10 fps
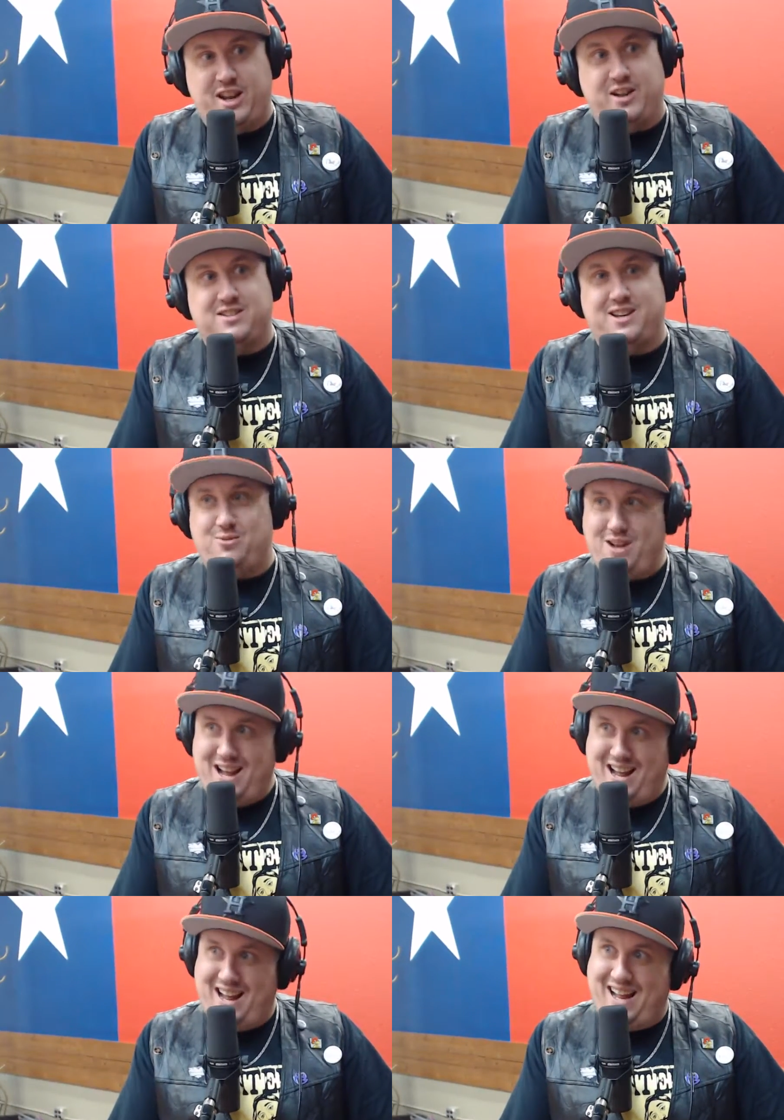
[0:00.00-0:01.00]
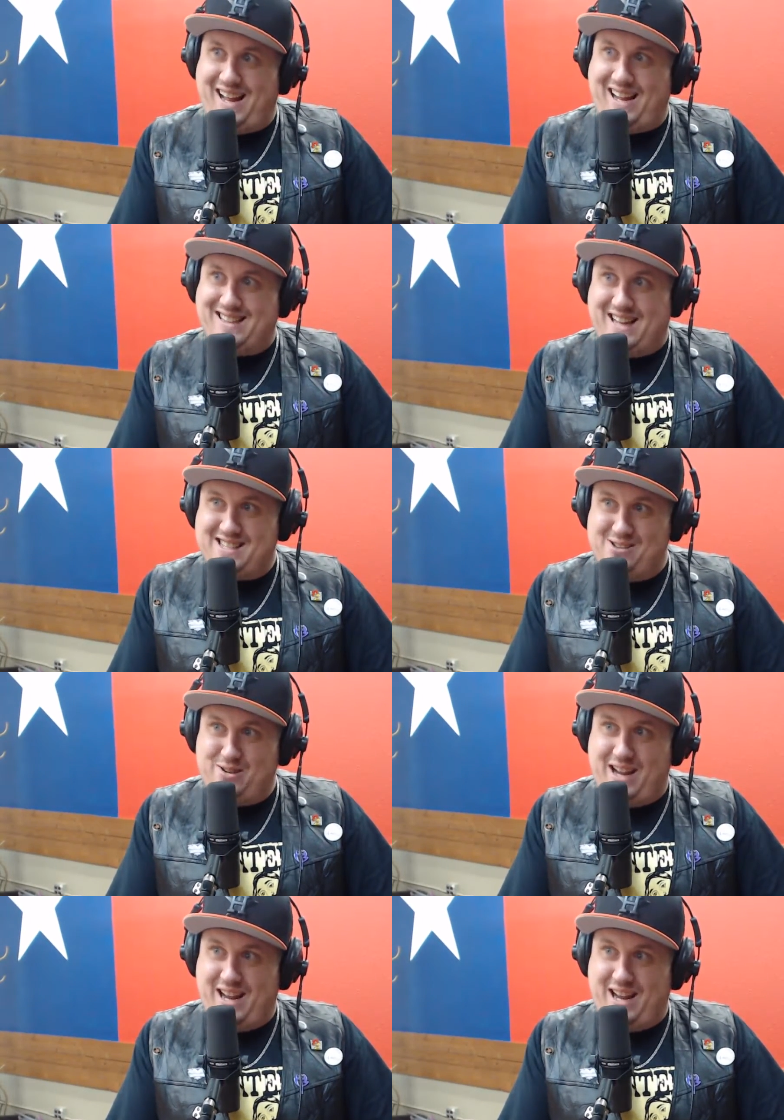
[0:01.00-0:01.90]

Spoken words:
that and I was like, "What? That's Luke